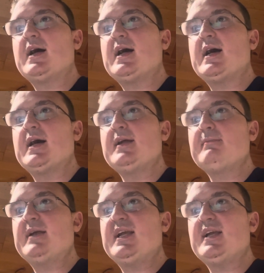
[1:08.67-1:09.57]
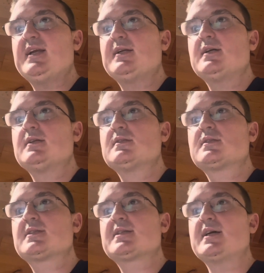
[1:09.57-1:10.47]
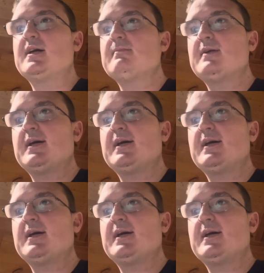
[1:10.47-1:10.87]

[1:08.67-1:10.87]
I made some